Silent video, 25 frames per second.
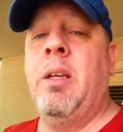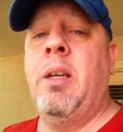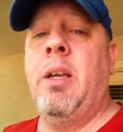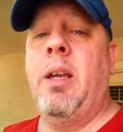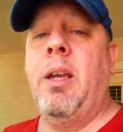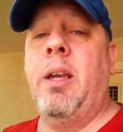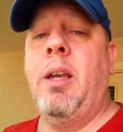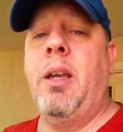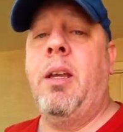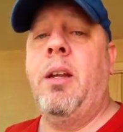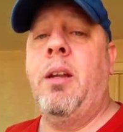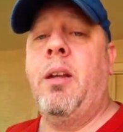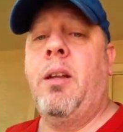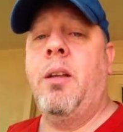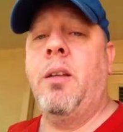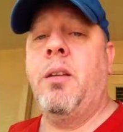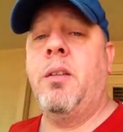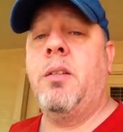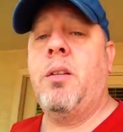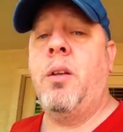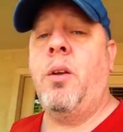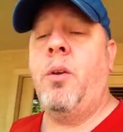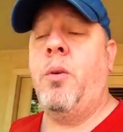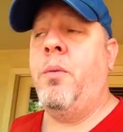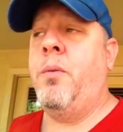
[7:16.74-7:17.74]

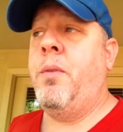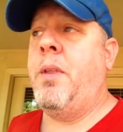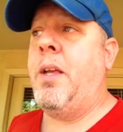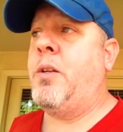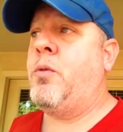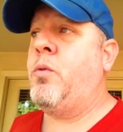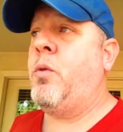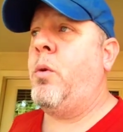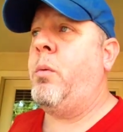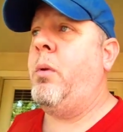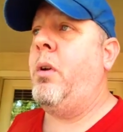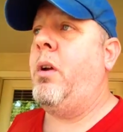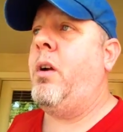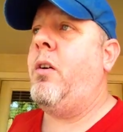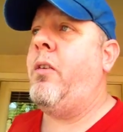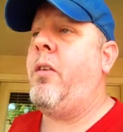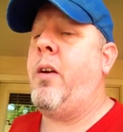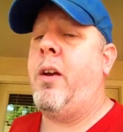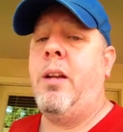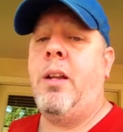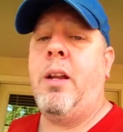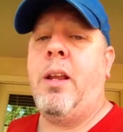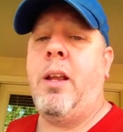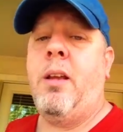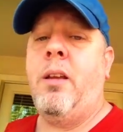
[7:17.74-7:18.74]
And so that's where we are
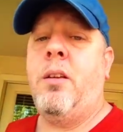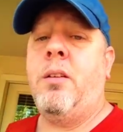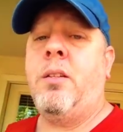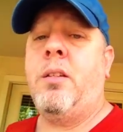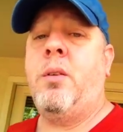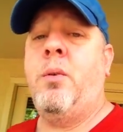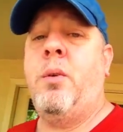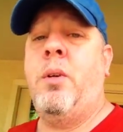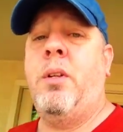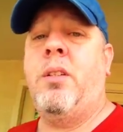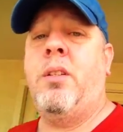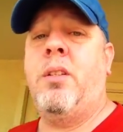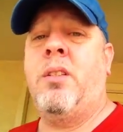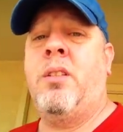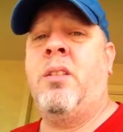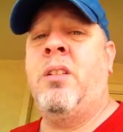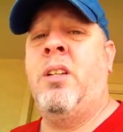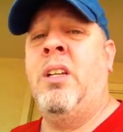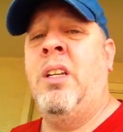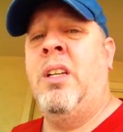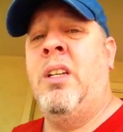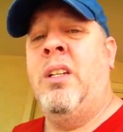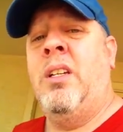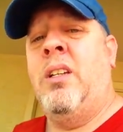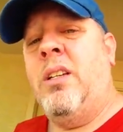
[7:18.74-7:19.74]
right now. So it's
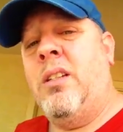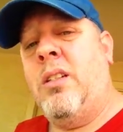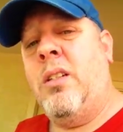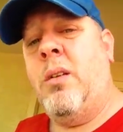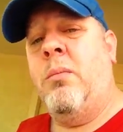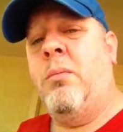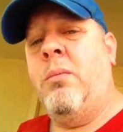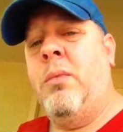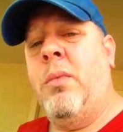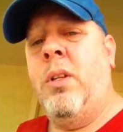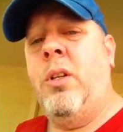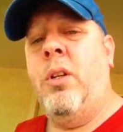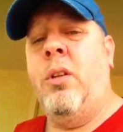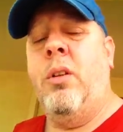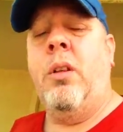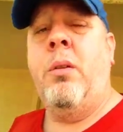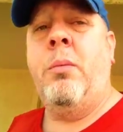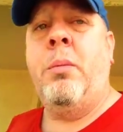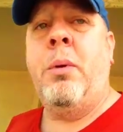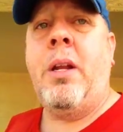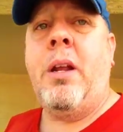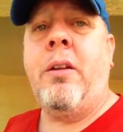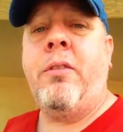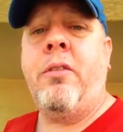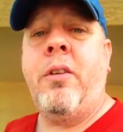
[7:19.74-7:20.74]
a little
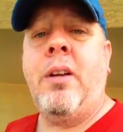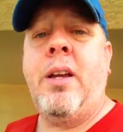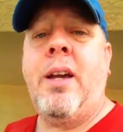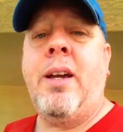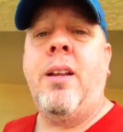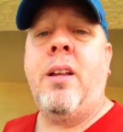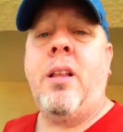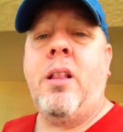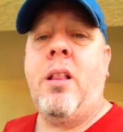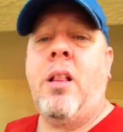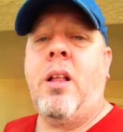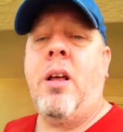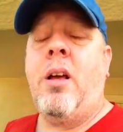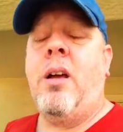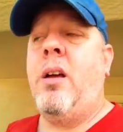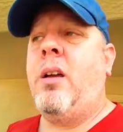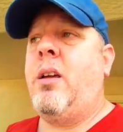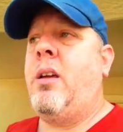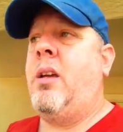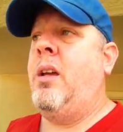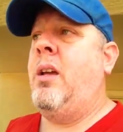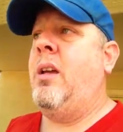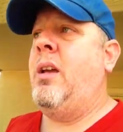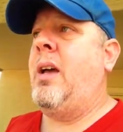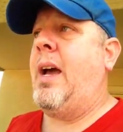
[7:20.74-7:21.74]
bit after 9
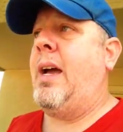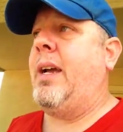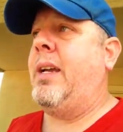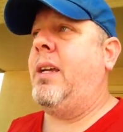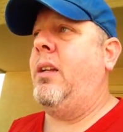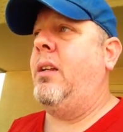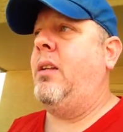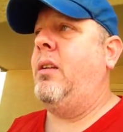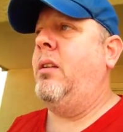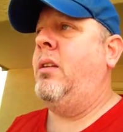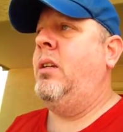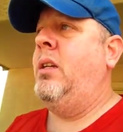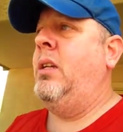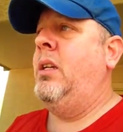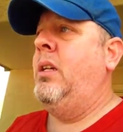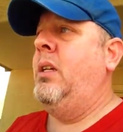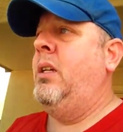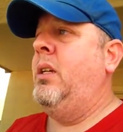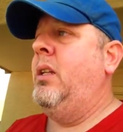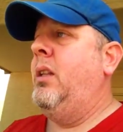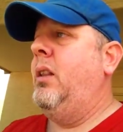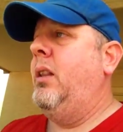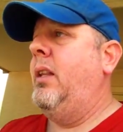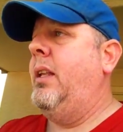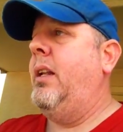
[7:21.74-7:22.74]
o'clock. I can
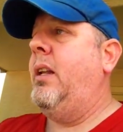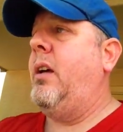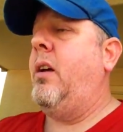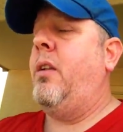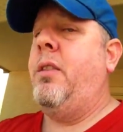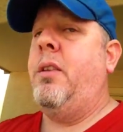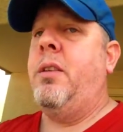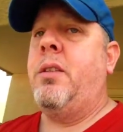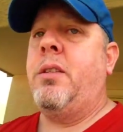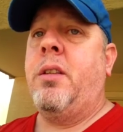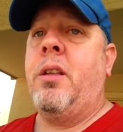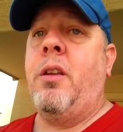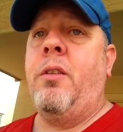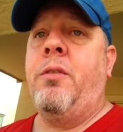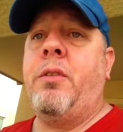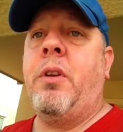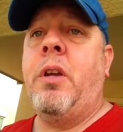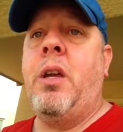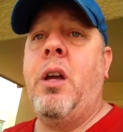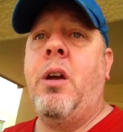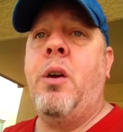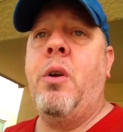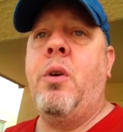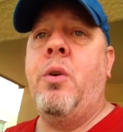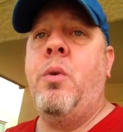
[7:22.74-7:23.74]
let all this stuff
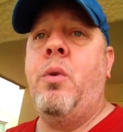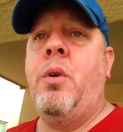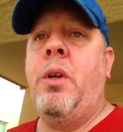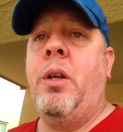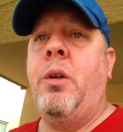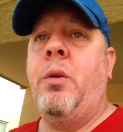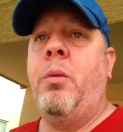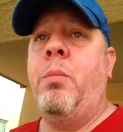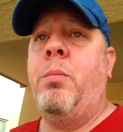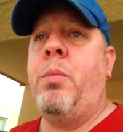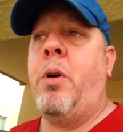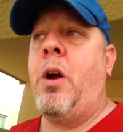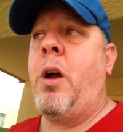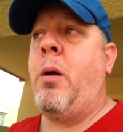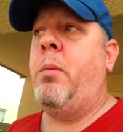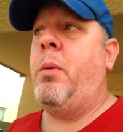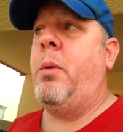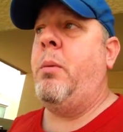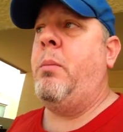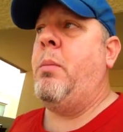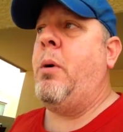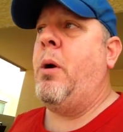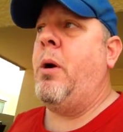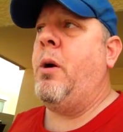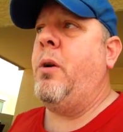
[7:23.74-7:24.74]
go. It'll
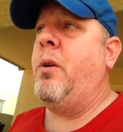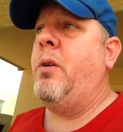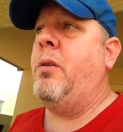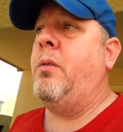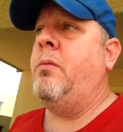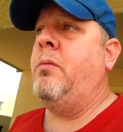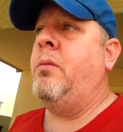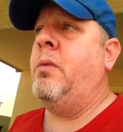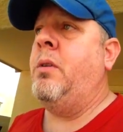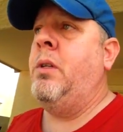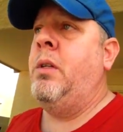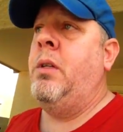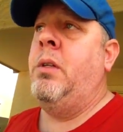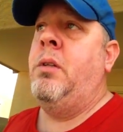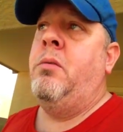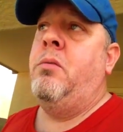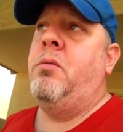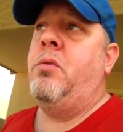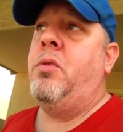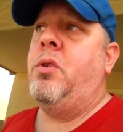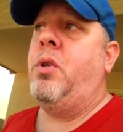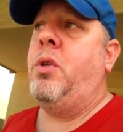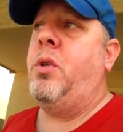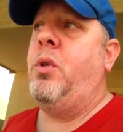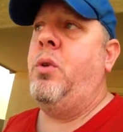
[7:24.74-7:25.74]
probably burn
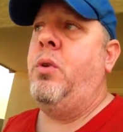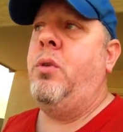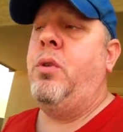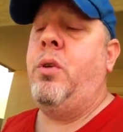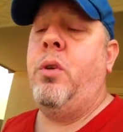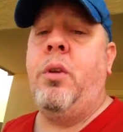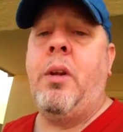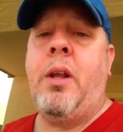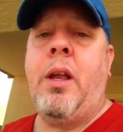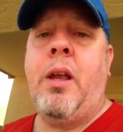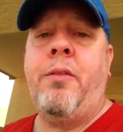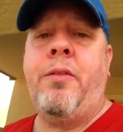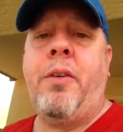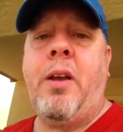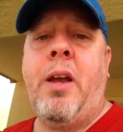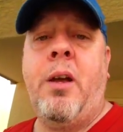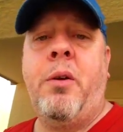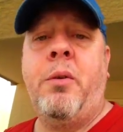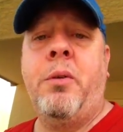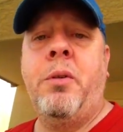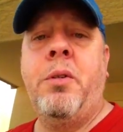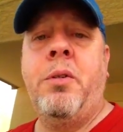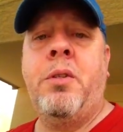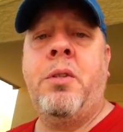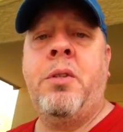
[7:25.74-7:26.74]
2.5
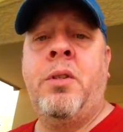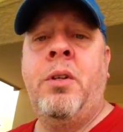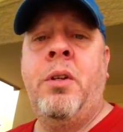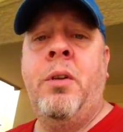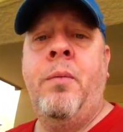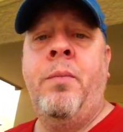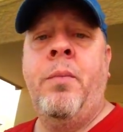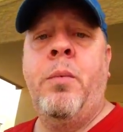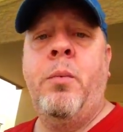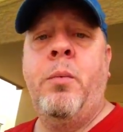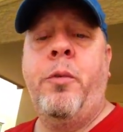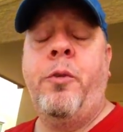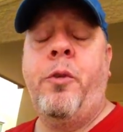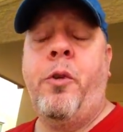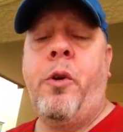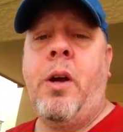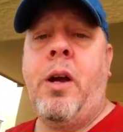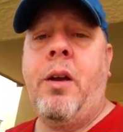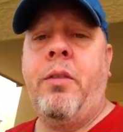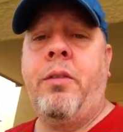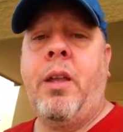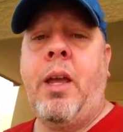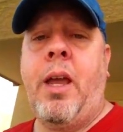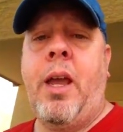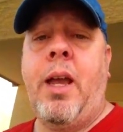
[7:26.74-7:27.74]
hours before
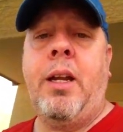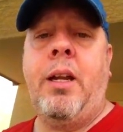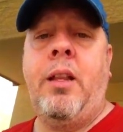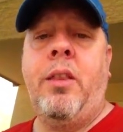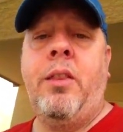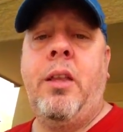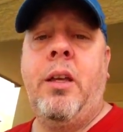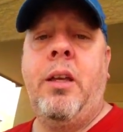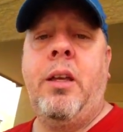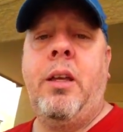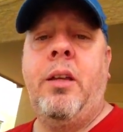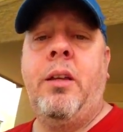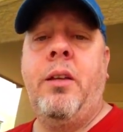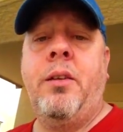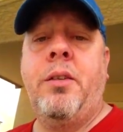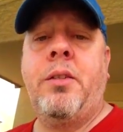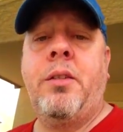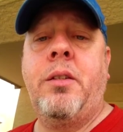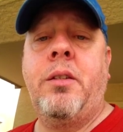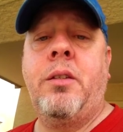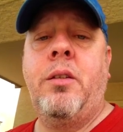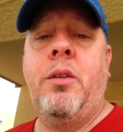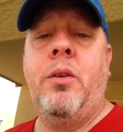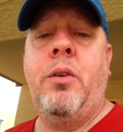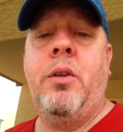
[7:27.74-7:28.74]
I have to add anything
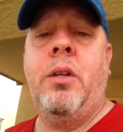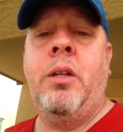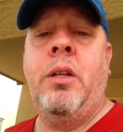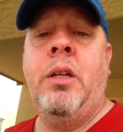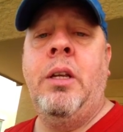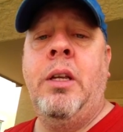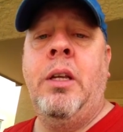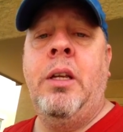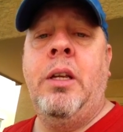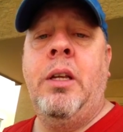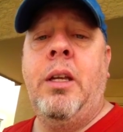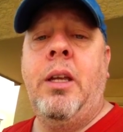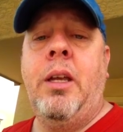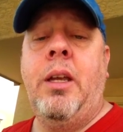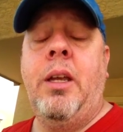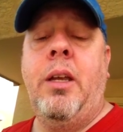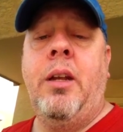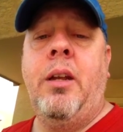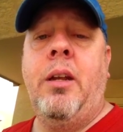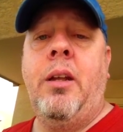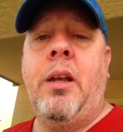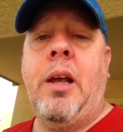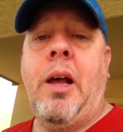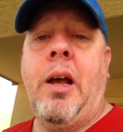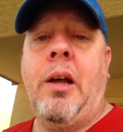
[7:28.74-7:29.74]
else to it.
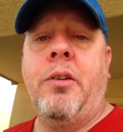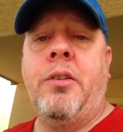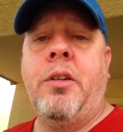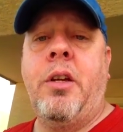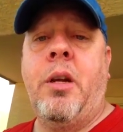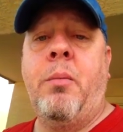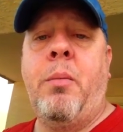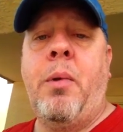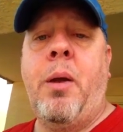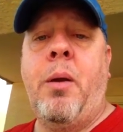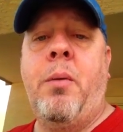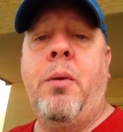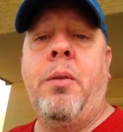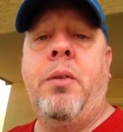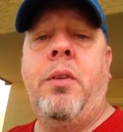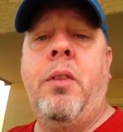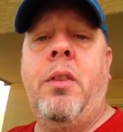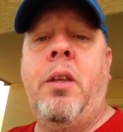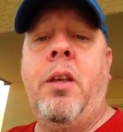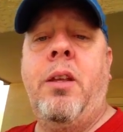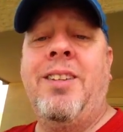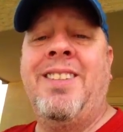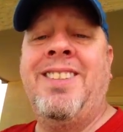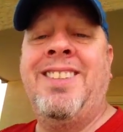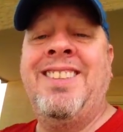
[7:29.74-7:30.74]
And I'll check back with you
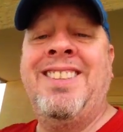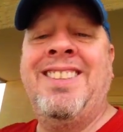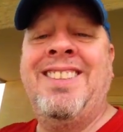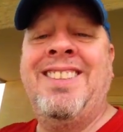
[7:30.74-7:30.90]
then.